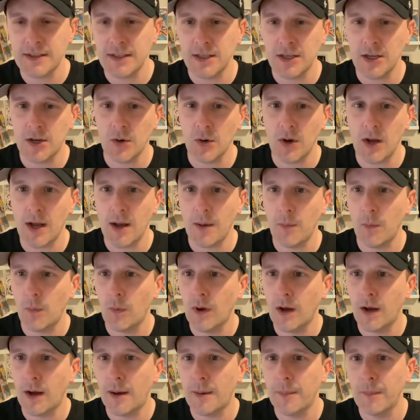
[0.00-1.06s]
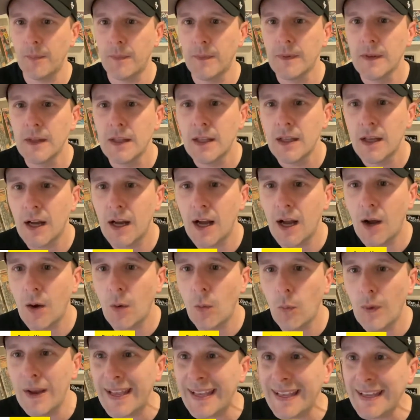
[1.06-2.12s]
this in here? Um, um,
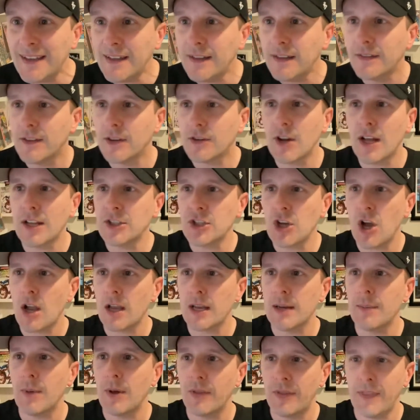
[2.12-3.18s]
uh, Wiccan. They're not talking